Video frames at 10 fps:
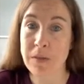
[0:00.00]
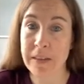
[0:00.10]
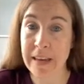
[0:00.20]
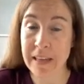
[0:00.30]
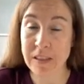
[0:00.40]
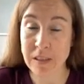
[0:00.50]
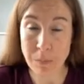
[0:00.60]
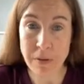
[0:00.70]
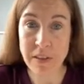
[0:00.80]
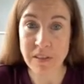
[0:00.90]
The
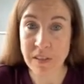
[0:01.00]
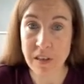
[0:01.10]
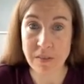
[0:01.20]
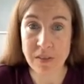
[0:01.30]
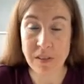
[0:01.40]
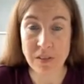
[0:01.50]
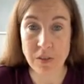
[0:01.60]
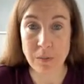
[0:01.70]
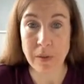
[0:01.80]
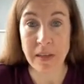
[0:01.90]
sympathetic nervous
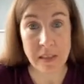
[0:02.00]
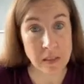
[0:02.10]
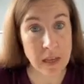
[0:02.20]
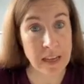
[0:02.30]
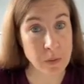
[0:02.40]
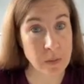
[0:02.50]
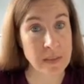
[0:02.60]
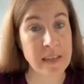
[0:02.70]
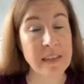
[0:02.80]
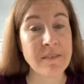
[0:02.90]
system is, as we
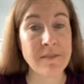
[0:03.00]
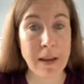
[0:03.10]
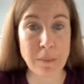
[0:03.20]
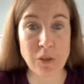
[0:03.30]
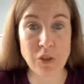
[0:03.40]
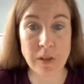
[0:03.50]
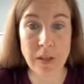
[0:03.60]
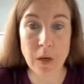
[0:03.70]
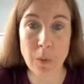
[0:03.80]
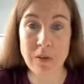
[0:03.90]
said,
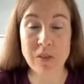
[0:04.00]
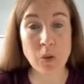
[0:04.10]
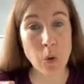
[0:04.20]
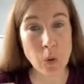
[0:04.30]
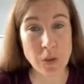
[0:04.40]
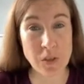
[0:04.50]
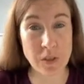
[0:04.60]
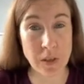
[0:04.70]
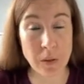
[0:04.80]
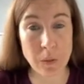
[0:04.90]
inflammatory, whereas
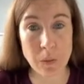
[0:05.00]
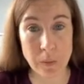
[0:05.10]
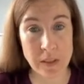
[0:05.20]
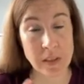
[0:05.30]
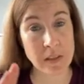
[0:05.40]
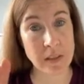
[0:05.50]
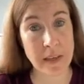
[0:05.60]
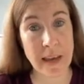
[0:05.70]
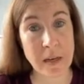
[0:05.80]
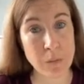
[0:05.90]
cortisol, which is
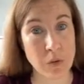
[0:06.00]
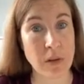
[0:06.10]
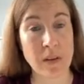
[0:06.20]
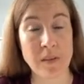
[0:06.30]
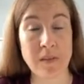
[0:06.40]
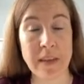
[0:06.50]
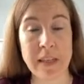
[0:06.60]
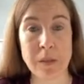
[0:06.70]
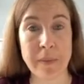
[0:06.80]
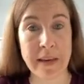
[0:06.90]
the end product of the
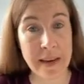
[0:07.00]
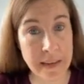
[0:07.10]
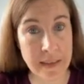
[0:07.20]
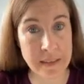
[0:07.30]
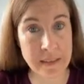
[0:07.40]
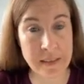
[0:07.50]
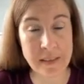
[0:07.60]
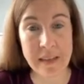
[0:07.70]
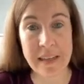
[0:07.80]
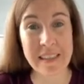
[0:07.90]

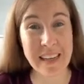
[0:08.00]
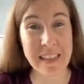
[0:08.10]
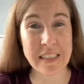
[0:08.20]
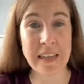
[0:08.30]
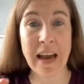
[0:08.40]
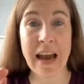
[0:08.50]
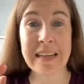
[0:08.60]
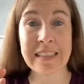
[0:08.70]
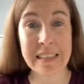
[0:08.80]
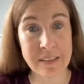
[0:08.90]
HPA-axis, is actually
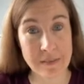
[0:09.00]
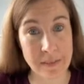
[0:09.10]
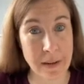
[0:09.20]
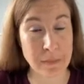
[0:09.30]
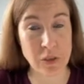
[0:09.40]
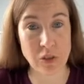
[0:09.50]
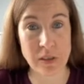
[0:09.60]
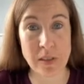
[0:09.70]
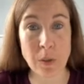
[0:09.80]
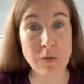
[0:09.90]

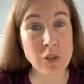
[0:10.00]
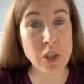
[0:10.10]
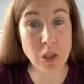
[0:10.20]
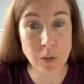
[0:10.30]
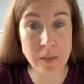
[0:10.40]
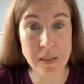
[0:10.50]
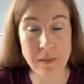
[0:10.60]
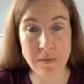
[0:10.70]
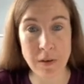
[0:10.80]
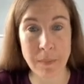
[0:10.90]
anti-inflammatory, so it
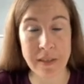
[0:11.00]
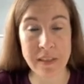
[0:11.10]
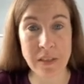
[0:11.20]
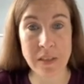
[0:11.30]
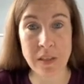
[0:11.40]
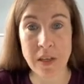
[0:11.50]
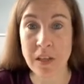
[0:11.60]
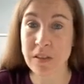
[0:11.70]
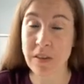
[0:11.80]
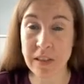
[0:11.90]
reduces inflammation.
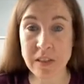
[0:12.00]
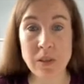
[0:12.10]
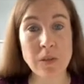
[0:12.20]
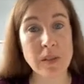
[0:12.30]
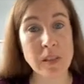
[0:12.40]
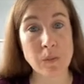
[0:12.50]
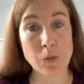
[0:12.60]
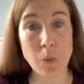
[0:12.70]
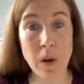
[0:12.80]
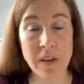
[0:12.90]
So these two
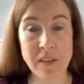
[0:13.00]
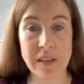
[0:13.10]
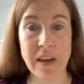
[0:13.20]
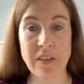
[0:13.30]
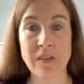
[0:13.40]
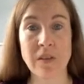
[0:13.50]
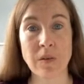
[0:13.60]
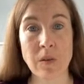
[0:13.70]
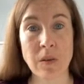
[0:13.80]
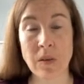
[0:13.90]
systems work together
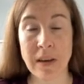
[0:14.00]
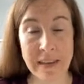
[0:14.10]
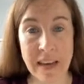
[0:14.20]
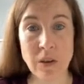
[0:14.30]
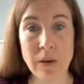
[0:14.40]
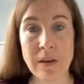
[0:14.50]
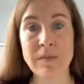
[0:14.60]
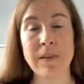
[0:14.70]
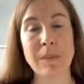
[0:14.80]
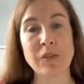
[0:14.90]
so that, again, your
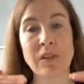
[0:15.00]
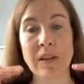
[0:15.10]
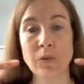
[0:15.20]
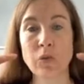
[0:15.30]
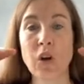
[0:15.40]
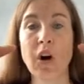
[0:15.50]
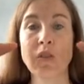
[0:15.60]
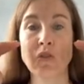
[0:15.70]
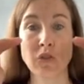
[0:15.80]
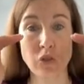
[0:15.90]
inflammatory levels
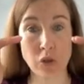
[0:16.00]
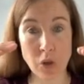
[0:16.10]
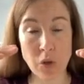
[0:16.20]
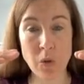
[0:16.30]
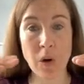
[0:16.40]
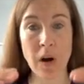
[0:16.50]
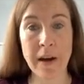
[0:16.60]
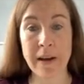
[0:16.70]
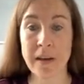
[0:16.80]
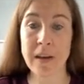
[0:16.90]
aren't too
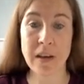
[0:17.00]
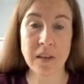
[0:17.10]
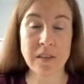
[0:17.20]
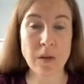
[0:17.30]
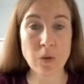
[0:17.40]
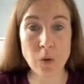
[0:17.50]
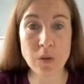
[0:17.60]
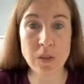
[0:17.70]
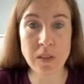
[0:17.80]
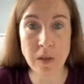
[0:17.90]
high. So
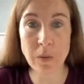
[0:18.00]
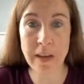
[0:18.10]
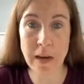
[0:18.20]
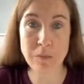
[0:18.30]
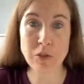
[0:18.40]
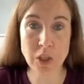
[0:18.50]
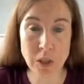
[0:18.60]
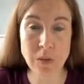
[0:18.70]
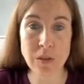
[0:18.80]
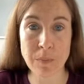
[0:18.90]
cortisol can help
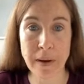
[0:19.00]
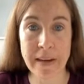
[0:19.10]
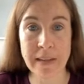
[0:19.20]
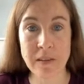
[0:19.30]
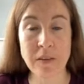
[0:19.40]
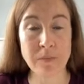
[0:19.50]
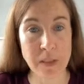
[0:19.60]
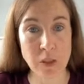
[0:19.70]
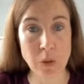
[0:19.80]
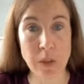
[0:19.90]
reduce the pain of
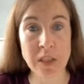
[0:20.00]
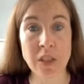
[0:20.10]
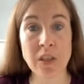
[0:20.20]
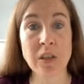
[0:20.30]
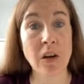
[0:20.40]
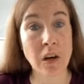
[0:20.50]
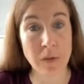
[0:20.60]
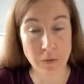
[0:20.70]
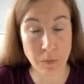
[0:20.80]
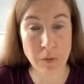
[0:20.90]
menstruation
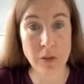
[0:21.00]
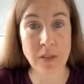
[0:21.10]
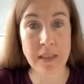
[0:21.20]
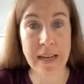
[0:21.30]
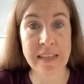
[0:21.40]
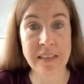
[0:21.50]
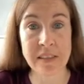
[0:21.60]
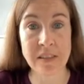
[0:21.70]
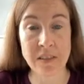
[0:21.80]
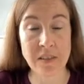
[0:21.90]
from
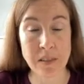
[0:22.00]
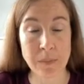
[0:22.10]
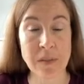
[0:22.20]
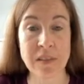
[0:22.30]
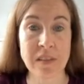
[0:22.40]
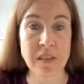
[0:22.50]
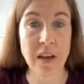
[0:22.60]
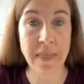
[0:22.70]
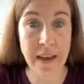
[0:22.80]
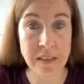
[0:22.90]
prostaglandins and
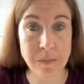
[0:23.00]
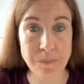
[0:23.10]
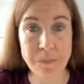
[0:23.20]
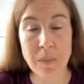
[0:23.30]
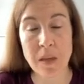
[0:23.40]
substances like that.